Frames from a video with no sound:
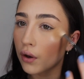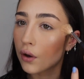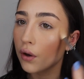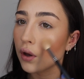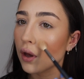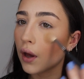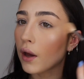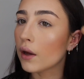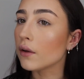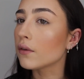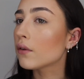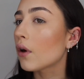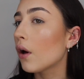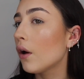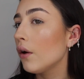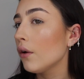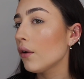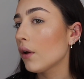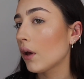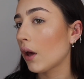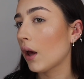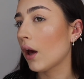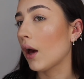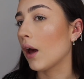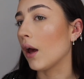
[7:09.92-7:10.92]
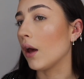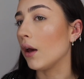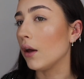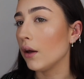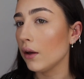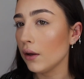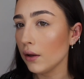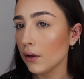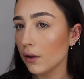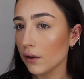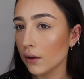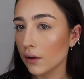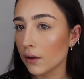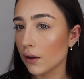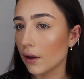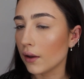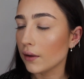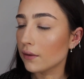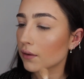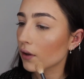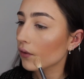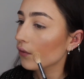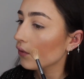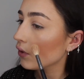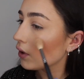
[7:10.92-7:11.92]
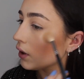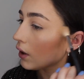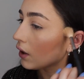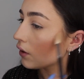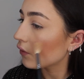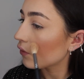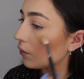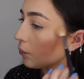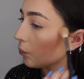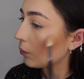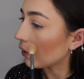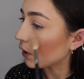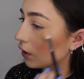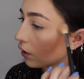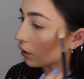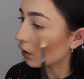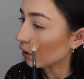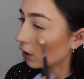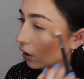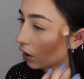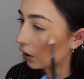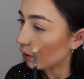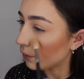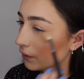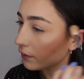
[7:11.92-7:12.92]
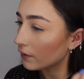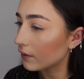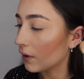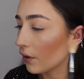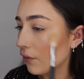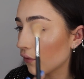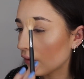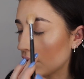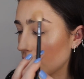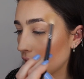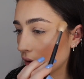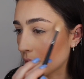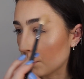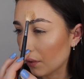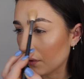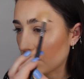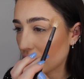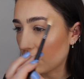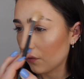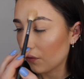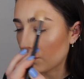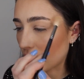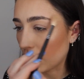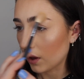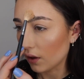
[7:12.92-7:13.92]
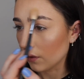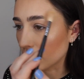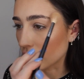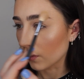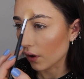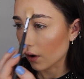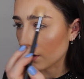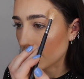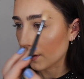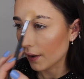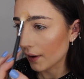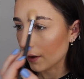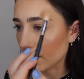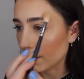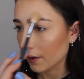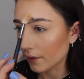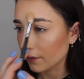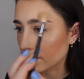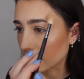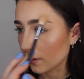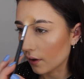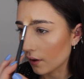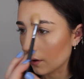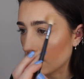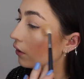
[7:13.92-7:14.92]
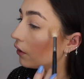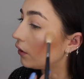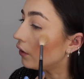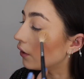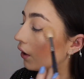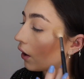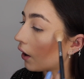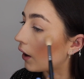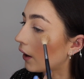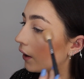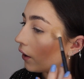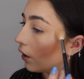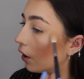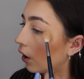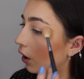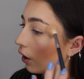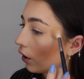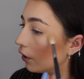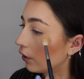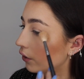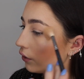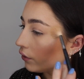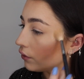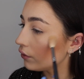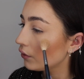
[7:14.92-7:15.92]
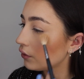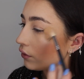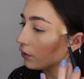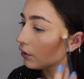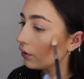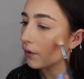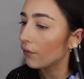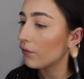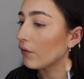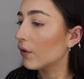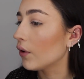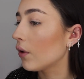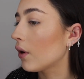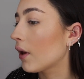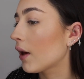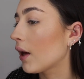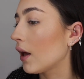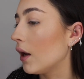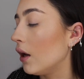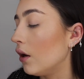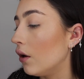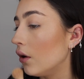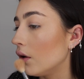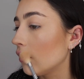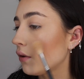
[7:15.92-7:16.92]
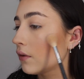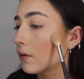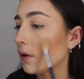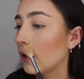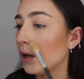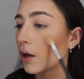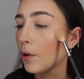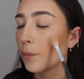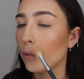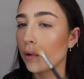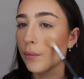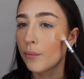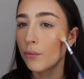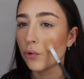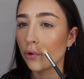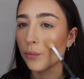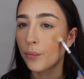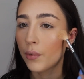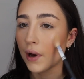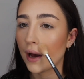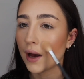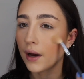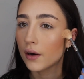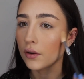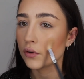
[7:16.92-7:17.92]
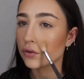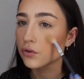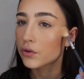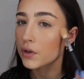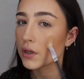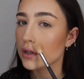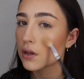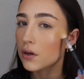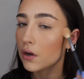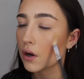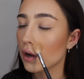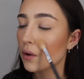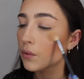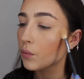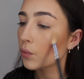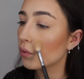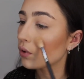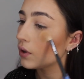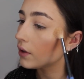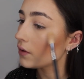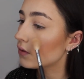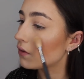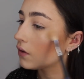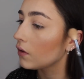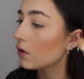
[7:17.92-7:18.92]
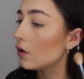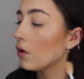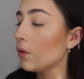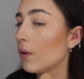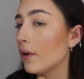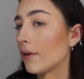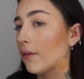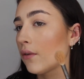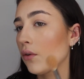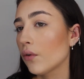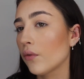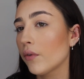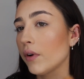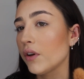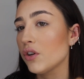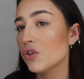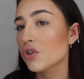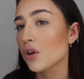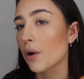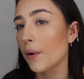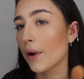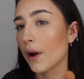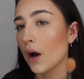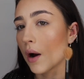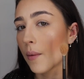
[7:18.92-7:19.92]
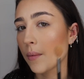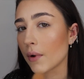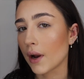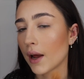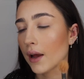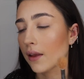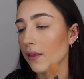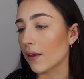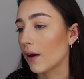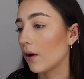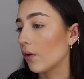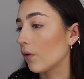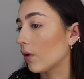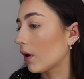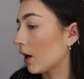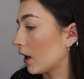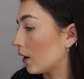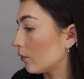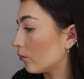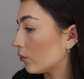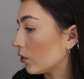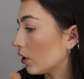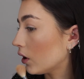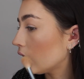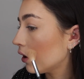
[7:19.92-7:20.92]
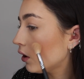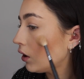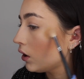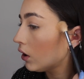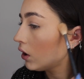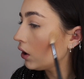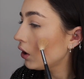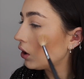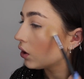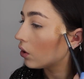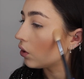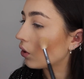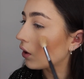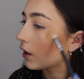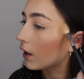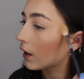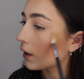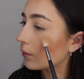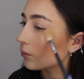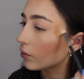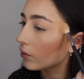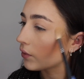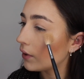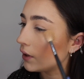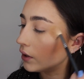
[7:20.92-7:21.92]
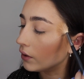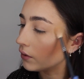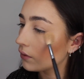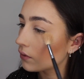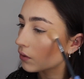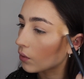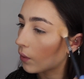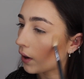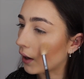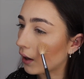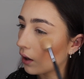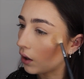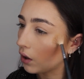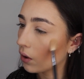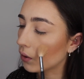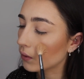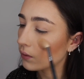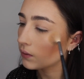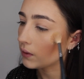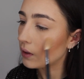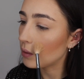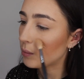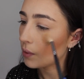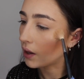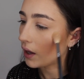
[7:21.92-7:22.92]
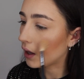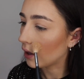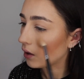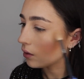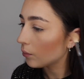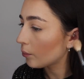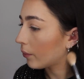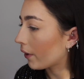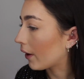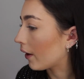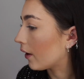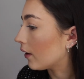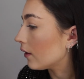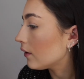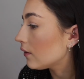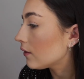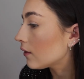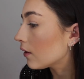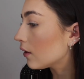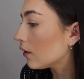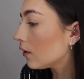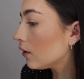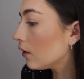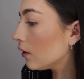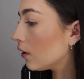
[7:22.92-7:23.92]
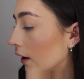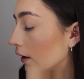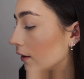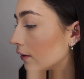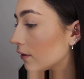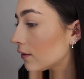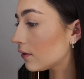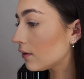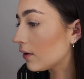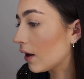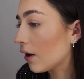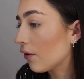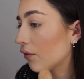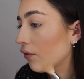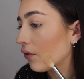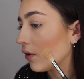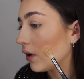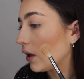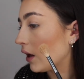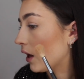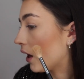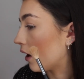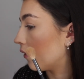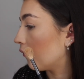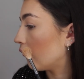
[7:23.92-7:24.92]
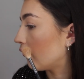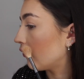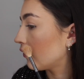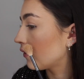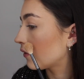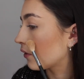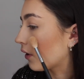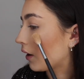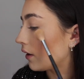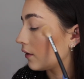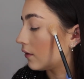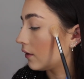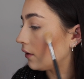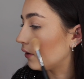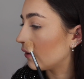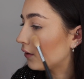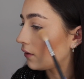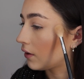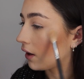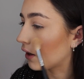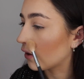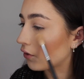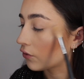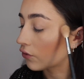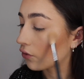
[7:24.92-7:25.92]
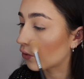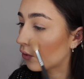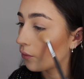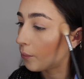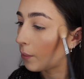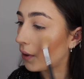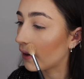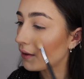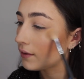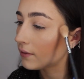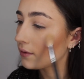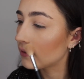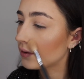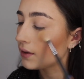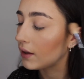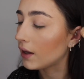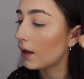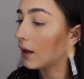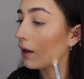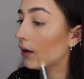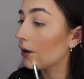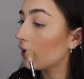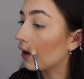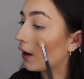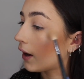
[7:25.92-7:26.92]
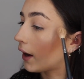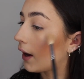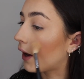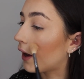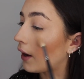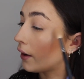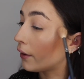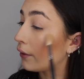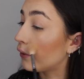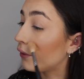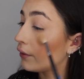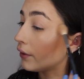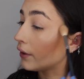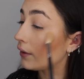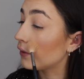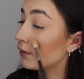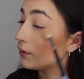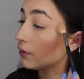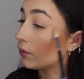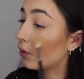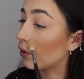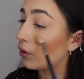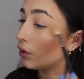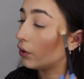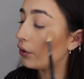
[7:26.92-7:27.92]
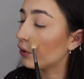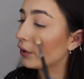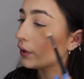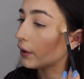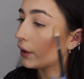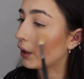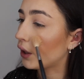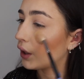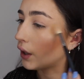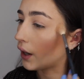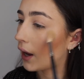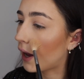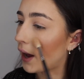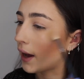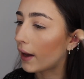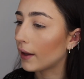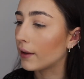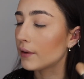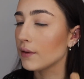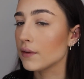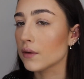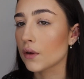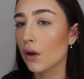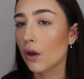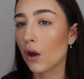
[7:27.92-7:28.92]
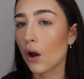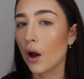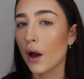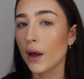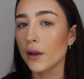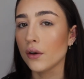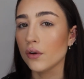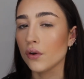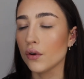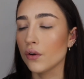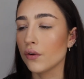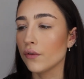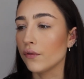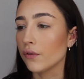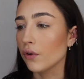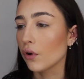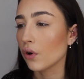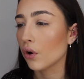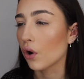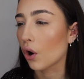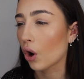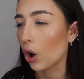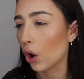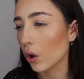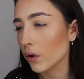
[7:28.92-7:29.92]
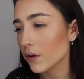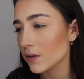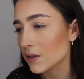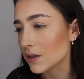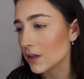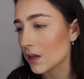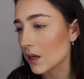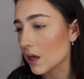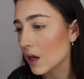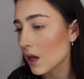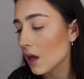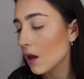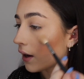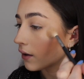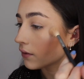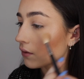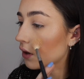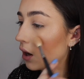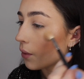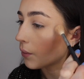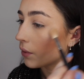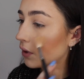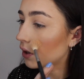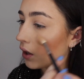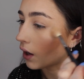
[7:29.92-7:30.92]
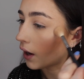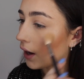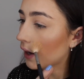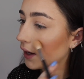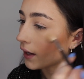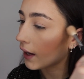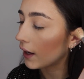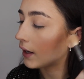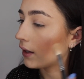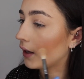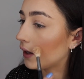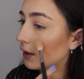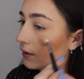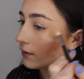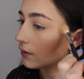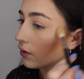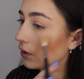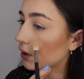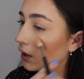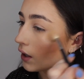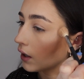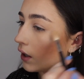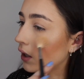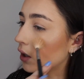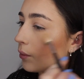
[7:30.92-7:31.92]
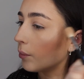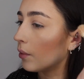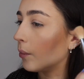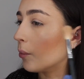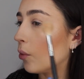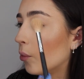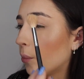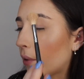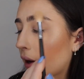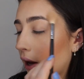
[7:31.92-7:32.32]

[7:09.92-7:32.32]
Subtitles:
Okay, it's okay. It's definitely giving me a glow. It's definitely not my favourite highlighter that I own. I feel like it looks a little bit more powdery than I would want it to. It's not really showing up like that on camera. On camera it looks quite glossy, but in person it's definitely emphasising the texture on my skin and it's not looking as kind of glossy as I would like, and it is looking a little bit more